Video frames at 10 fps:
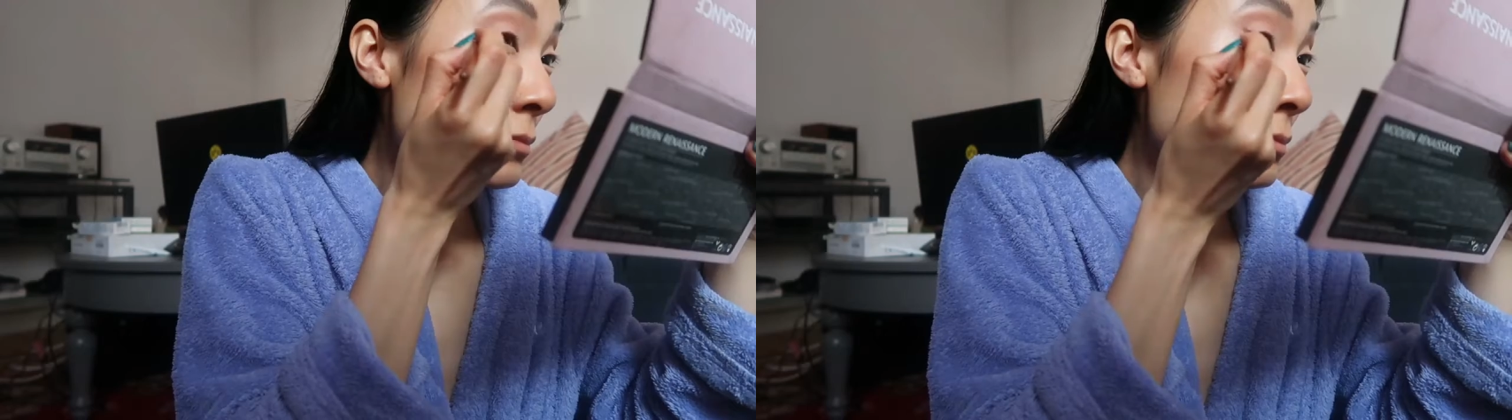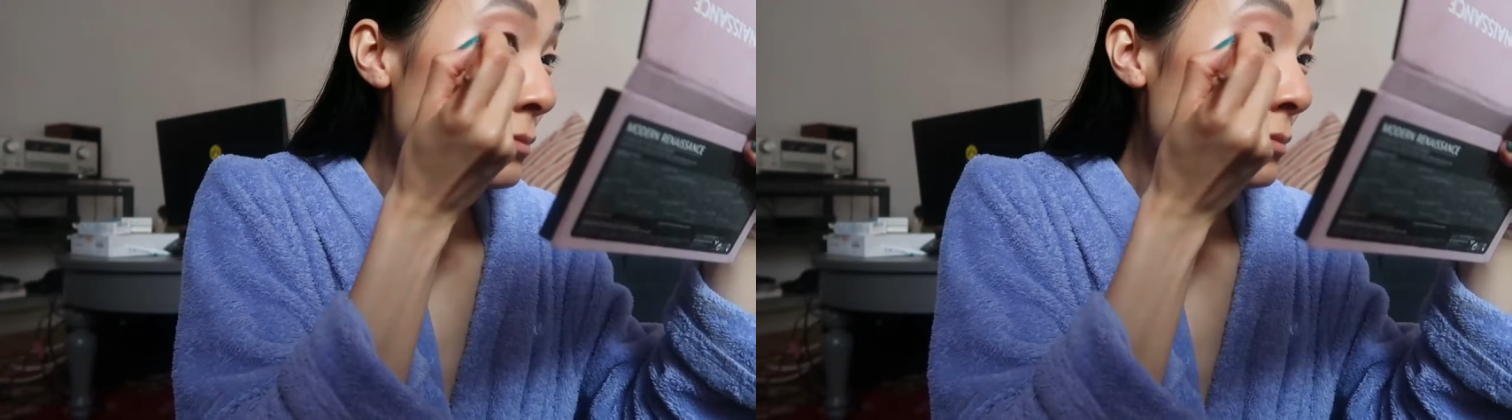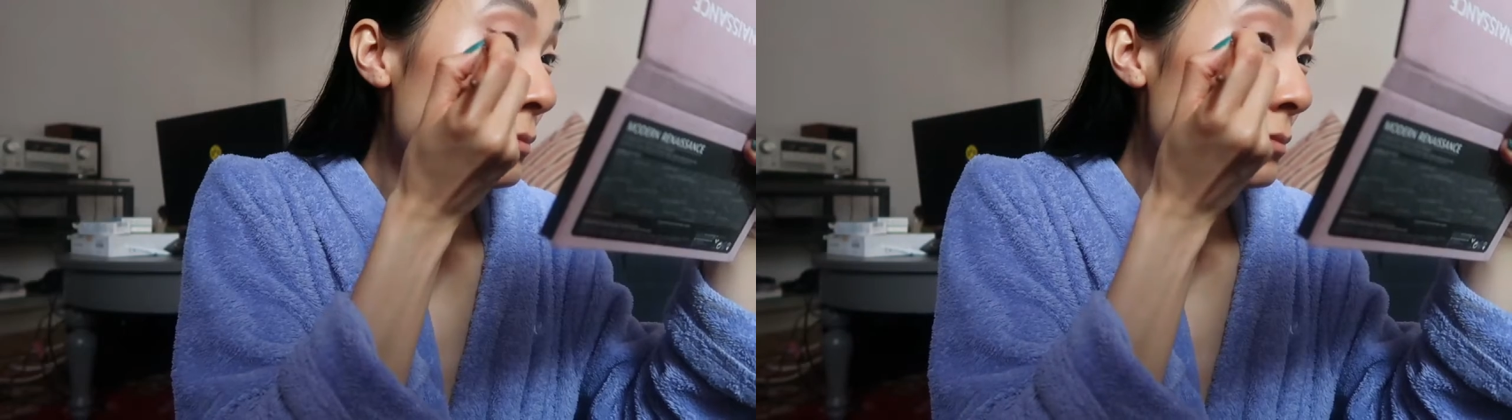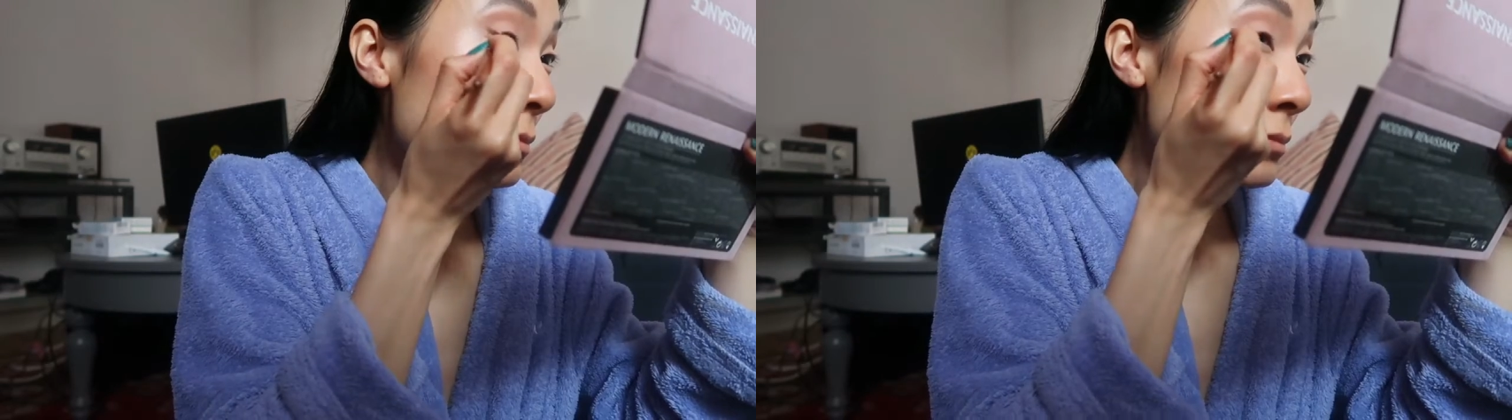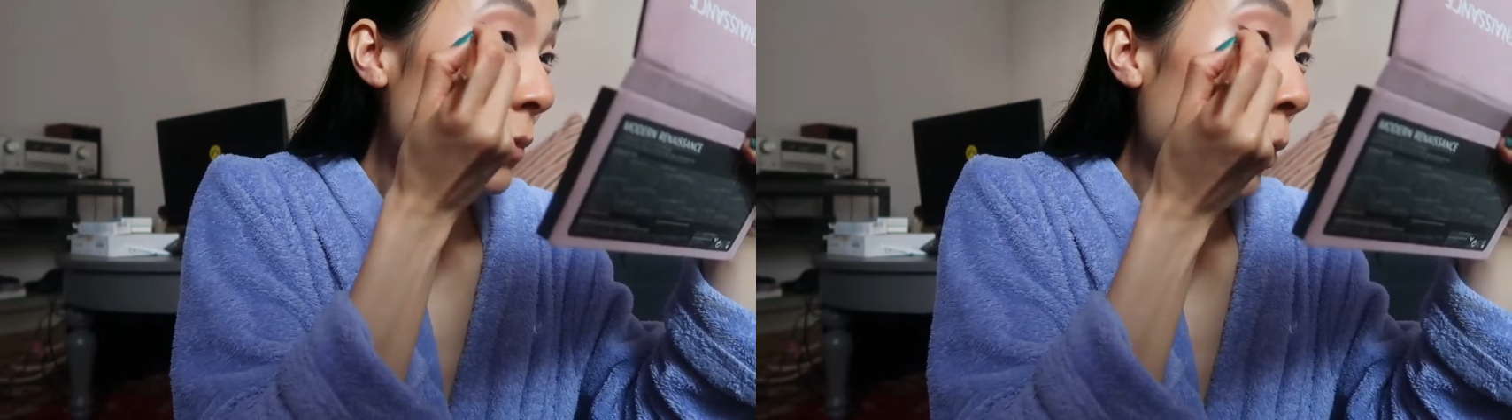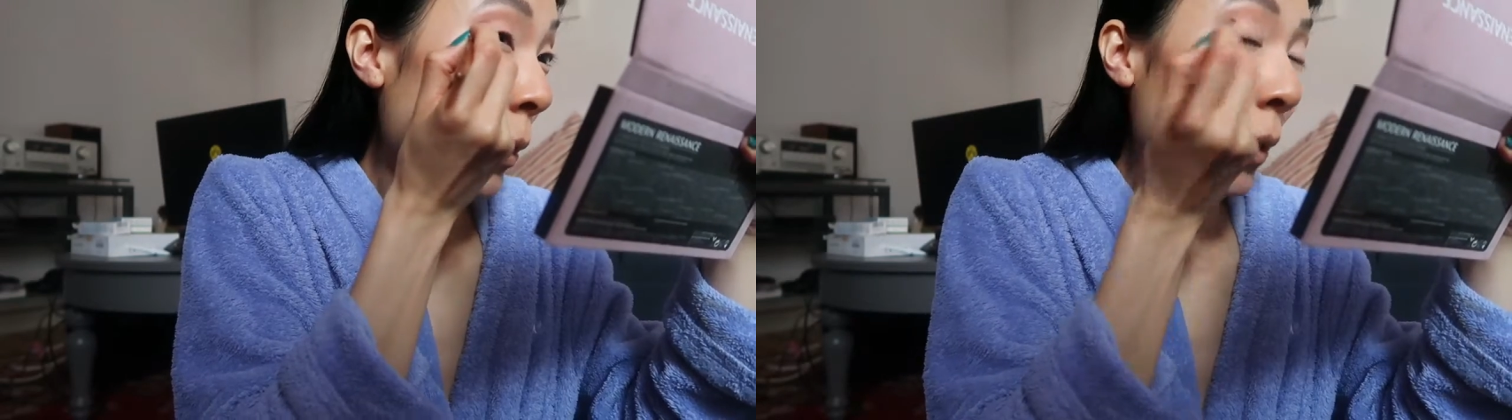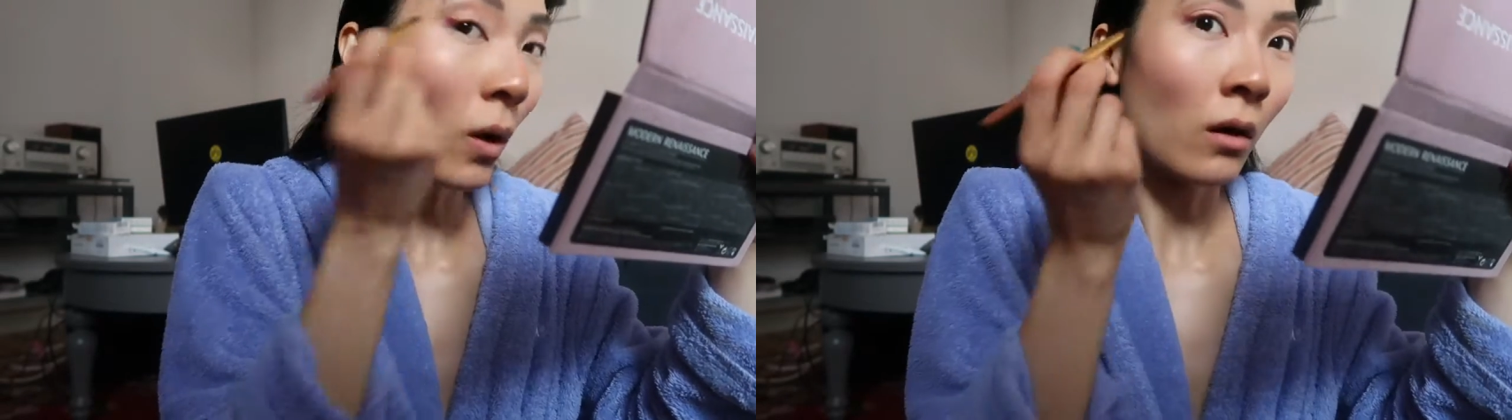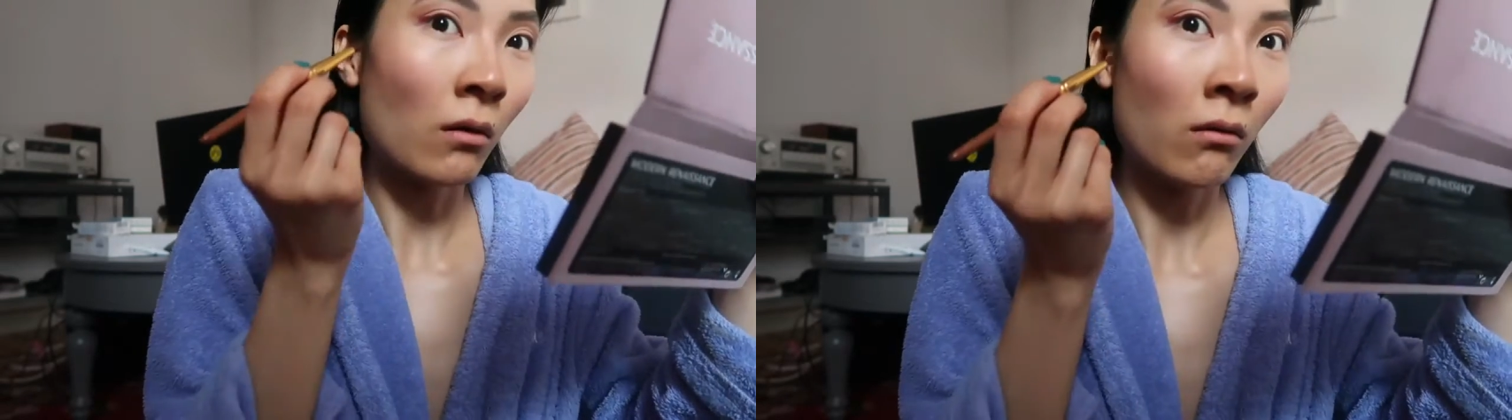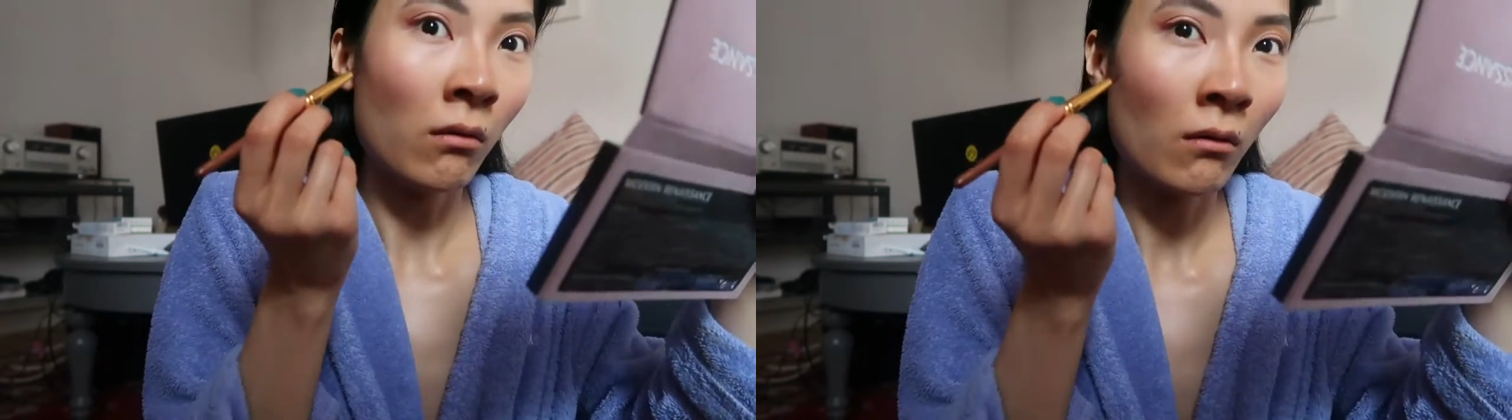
these eyeshadows are.